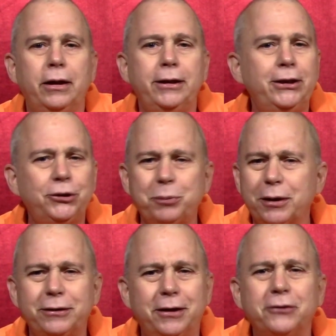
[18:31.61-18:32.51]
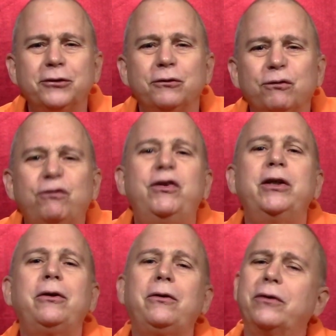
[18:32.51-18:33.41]
Ishvara doesn't
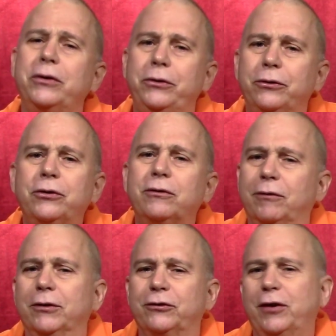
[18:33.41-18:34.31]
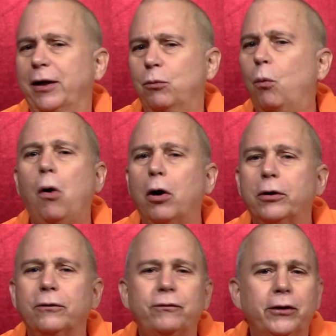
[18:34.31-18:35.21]
fill the universe like
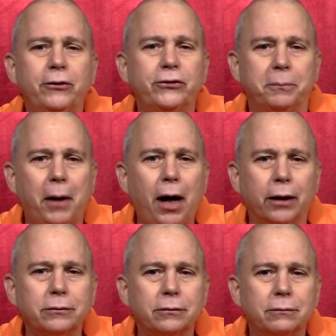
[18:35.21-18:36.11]
water fills a pot.